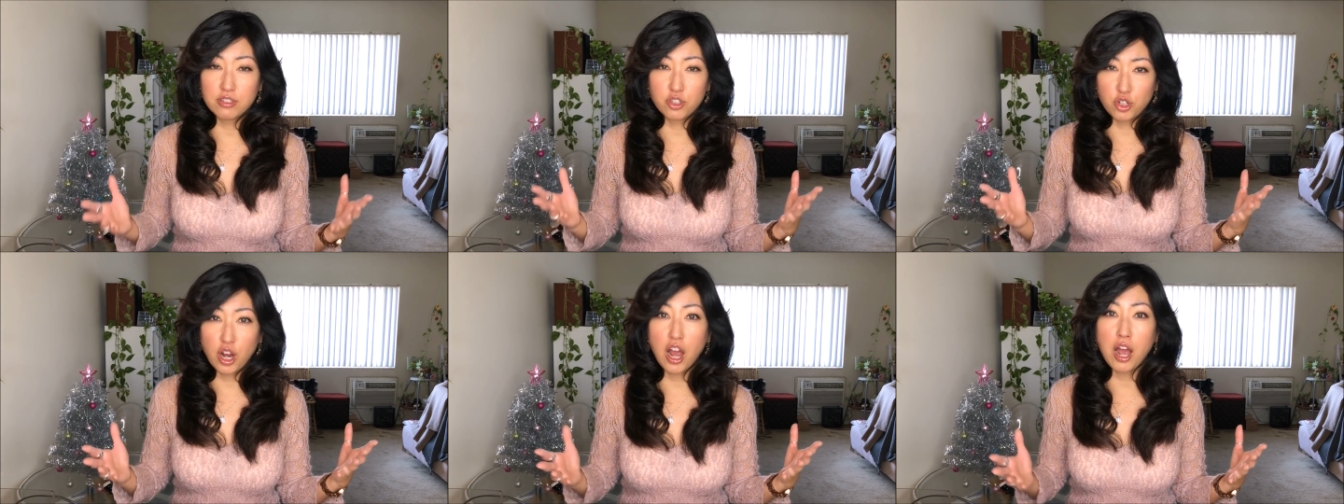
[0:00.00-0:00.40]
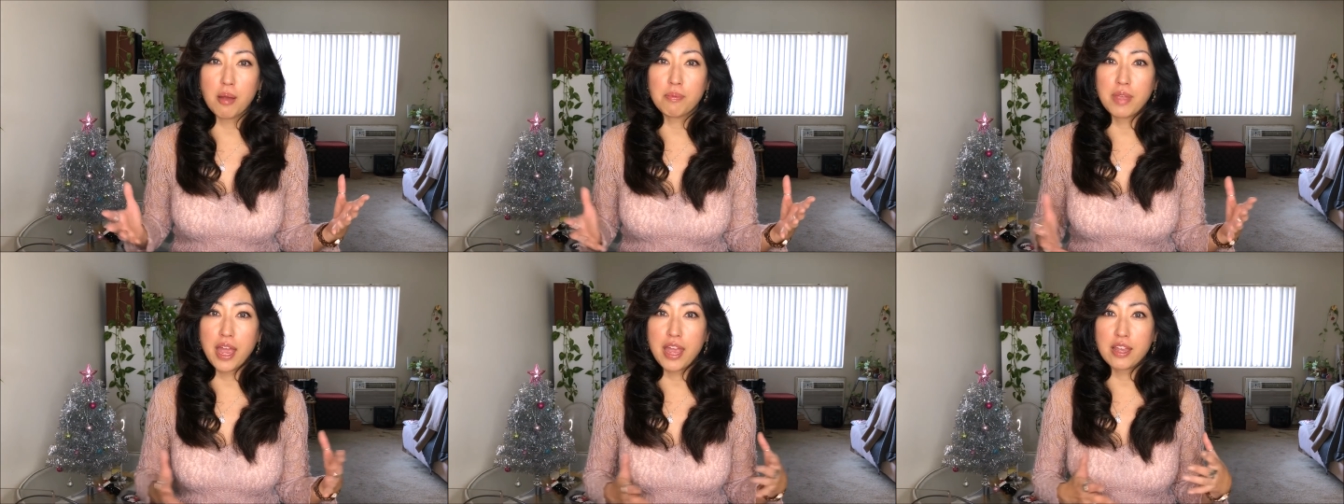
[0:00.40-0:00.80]

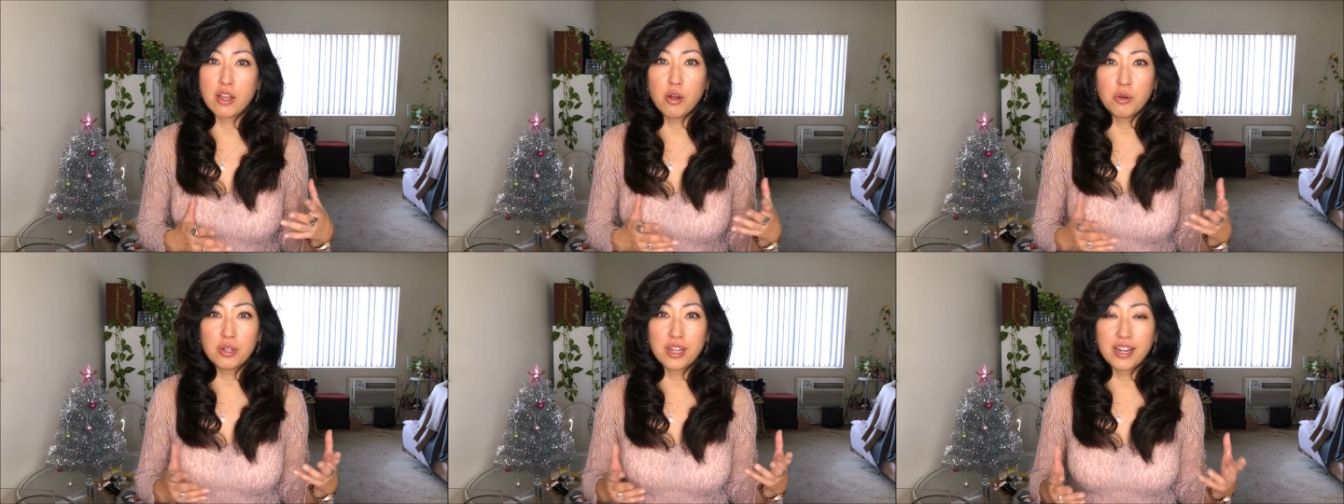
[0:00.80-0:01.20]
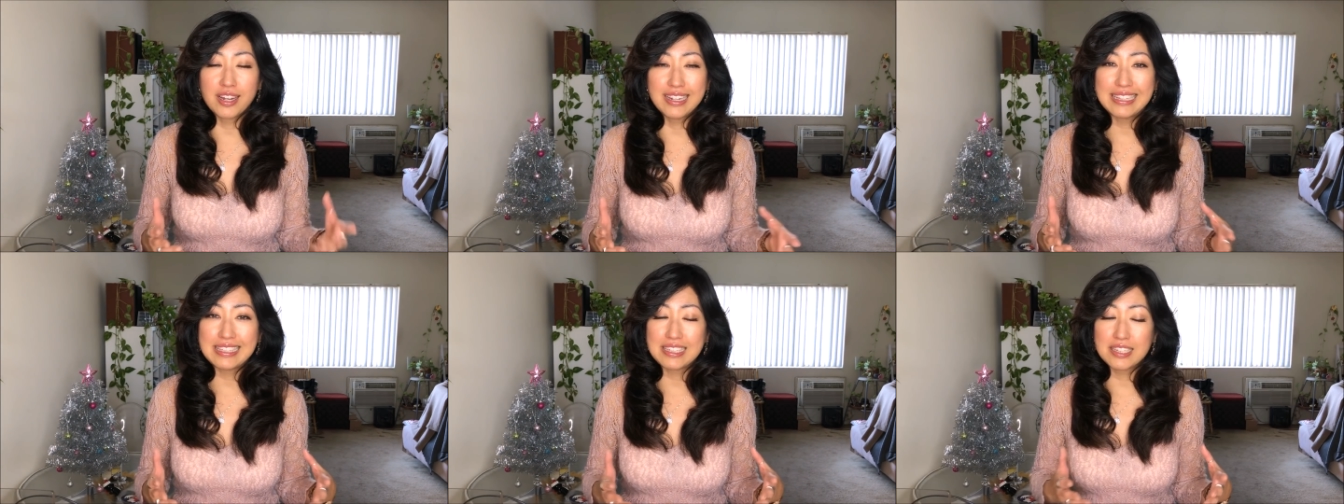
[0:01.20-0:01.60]
job, and all the
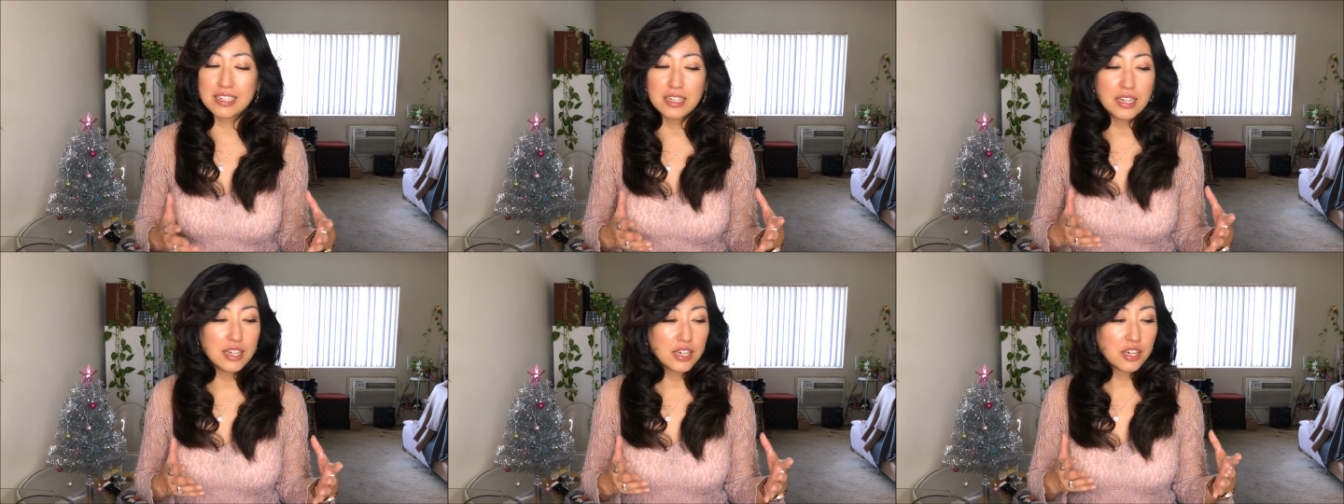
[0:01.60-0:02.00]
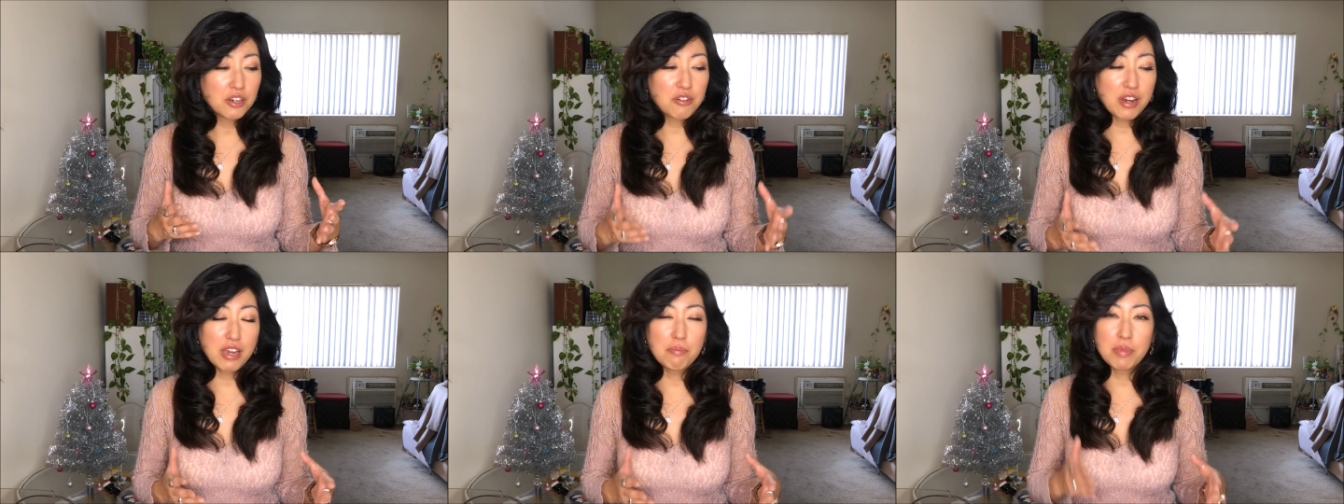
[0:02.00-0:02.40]
cuts are
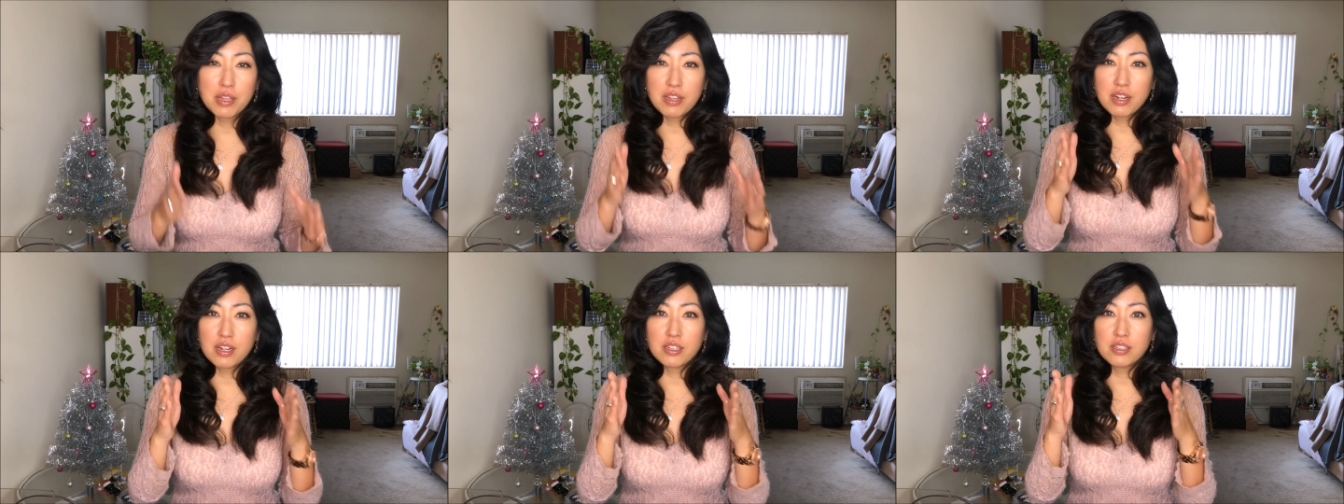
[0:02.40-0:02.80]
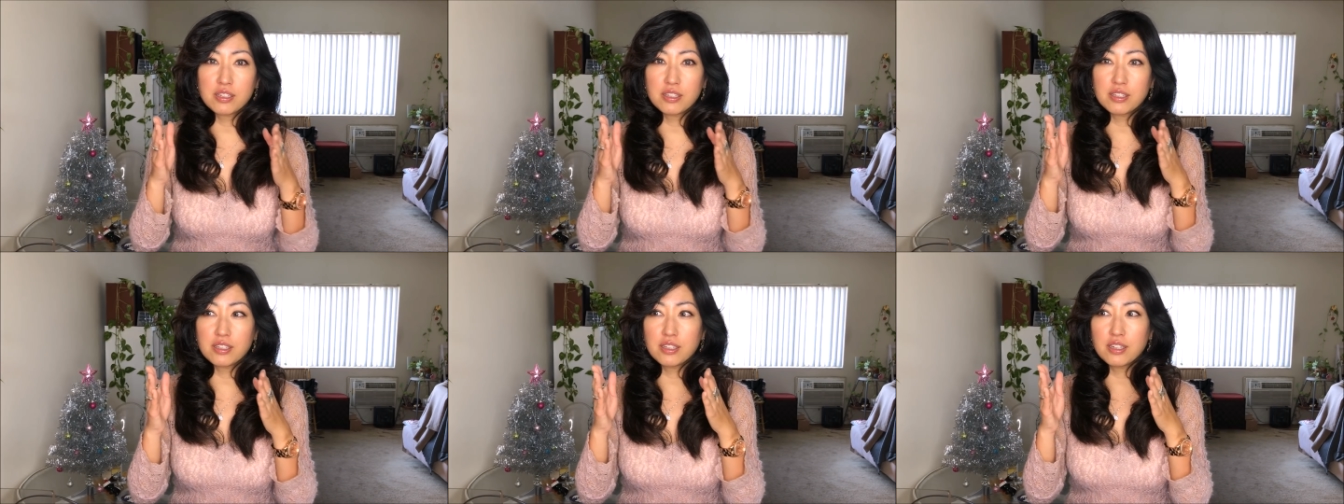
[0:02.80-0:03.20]
great, but they're
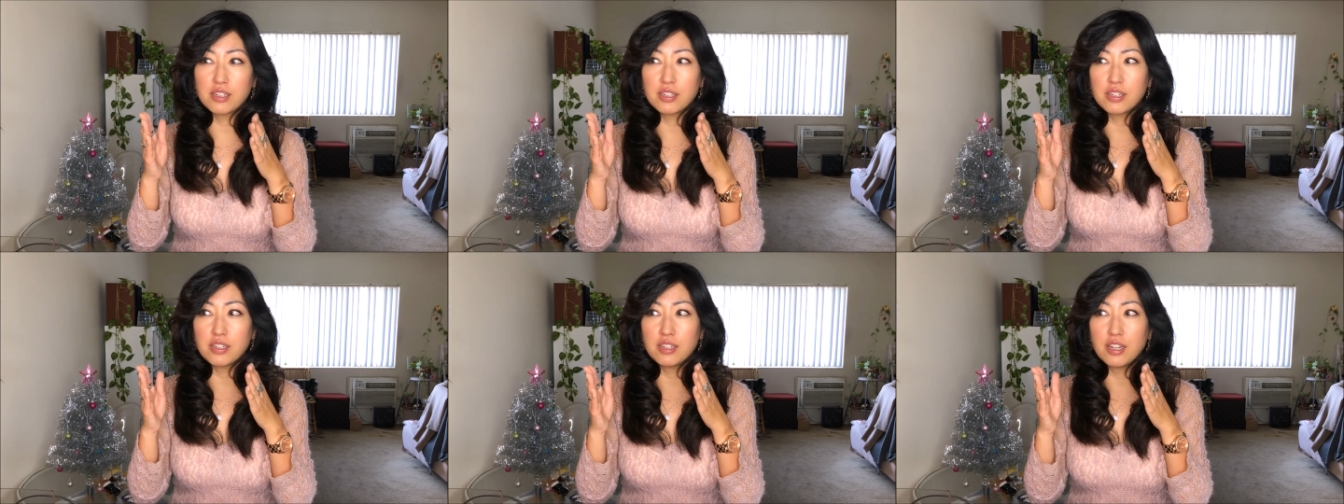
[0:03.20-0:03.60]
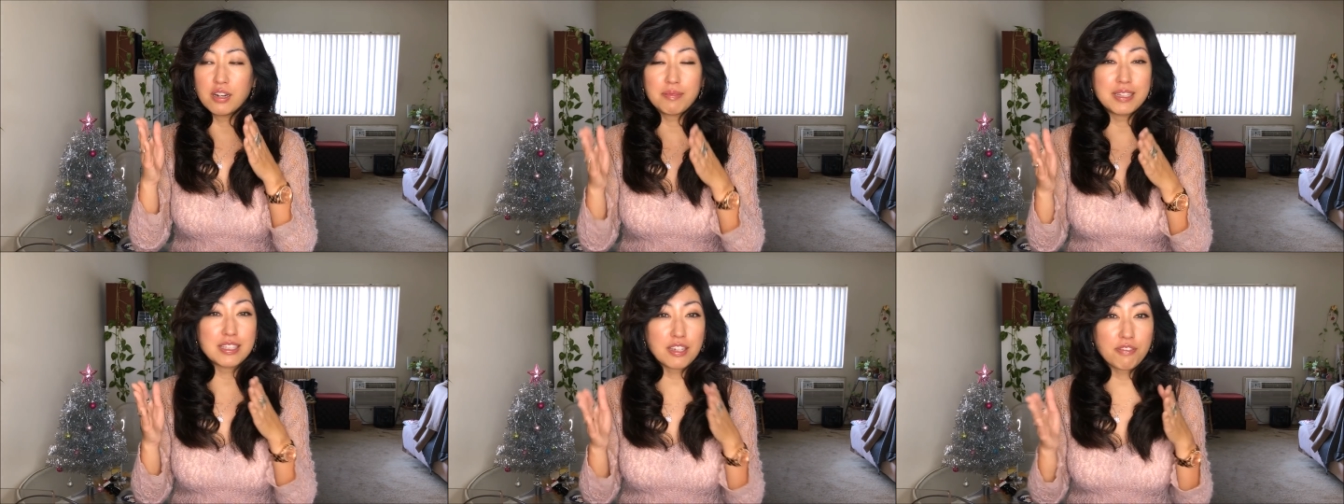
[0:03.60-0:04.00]
a
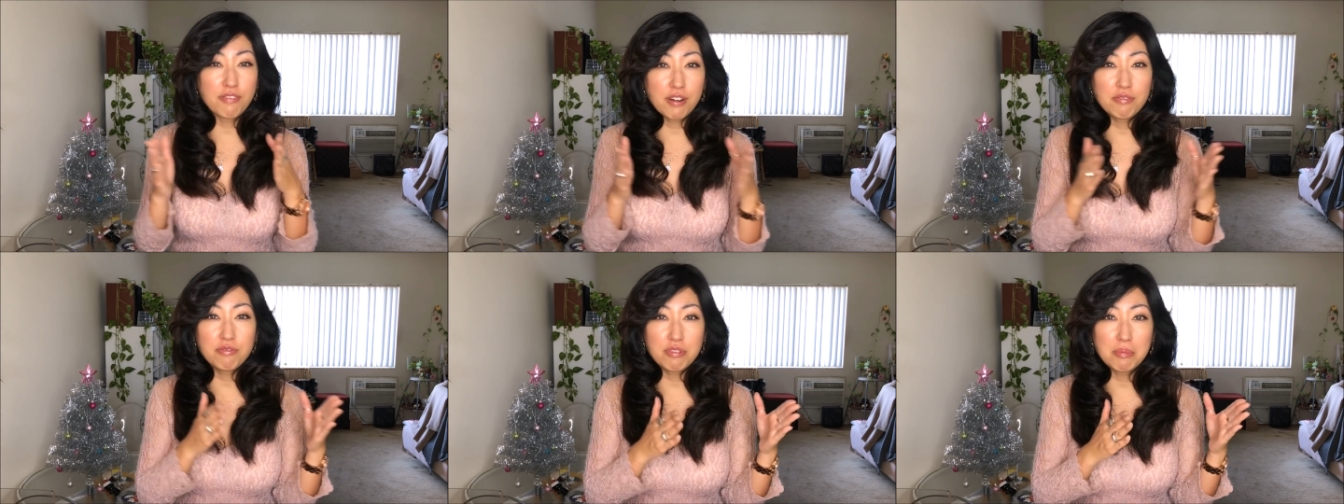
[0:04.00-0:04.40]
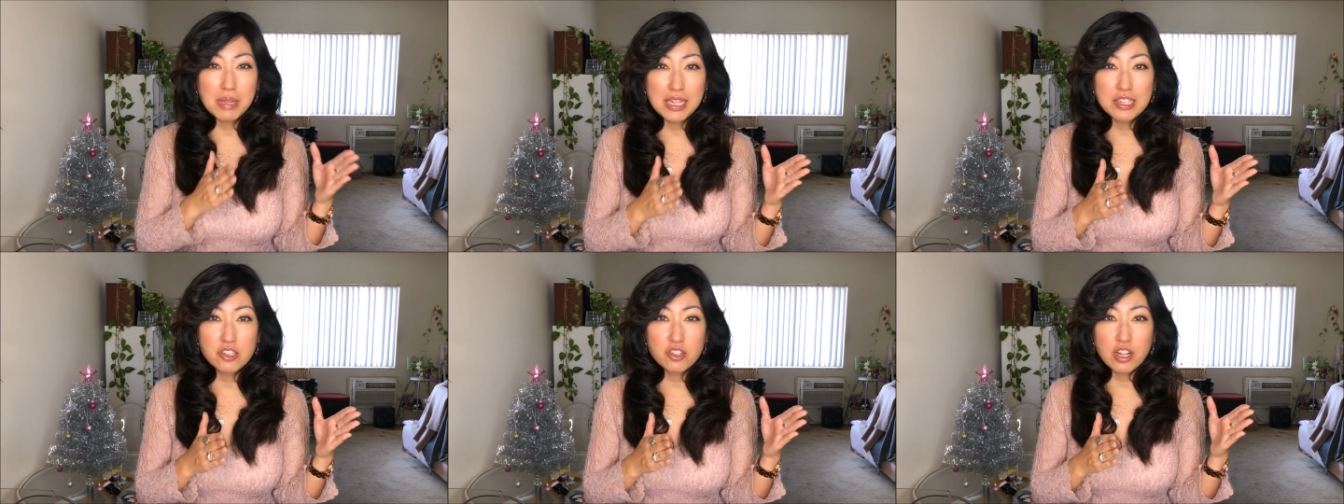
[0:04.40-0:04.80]
little bit different from
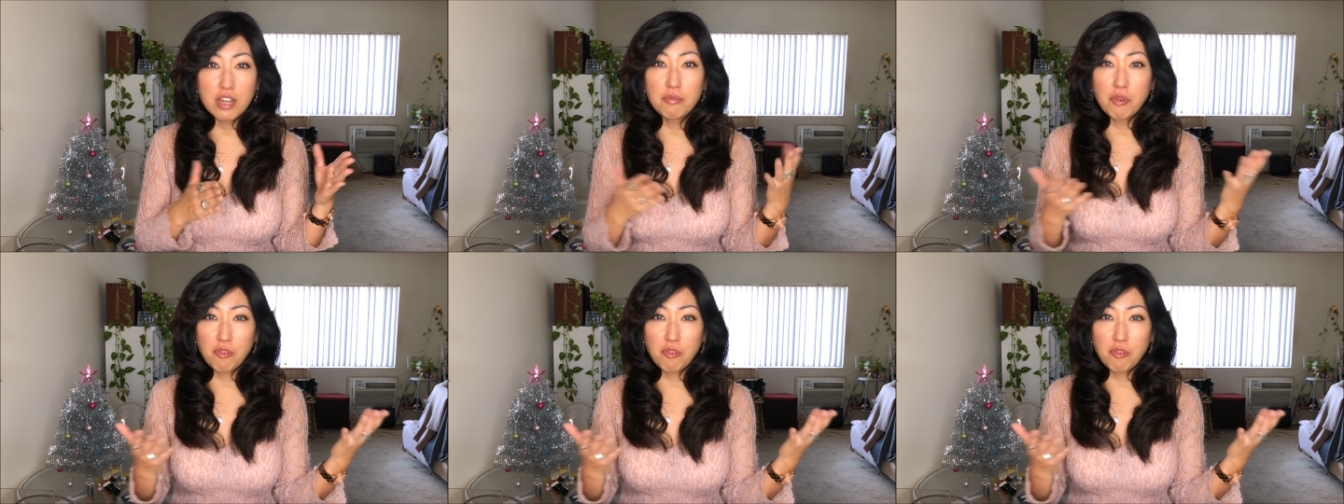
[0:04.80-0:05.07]
each time.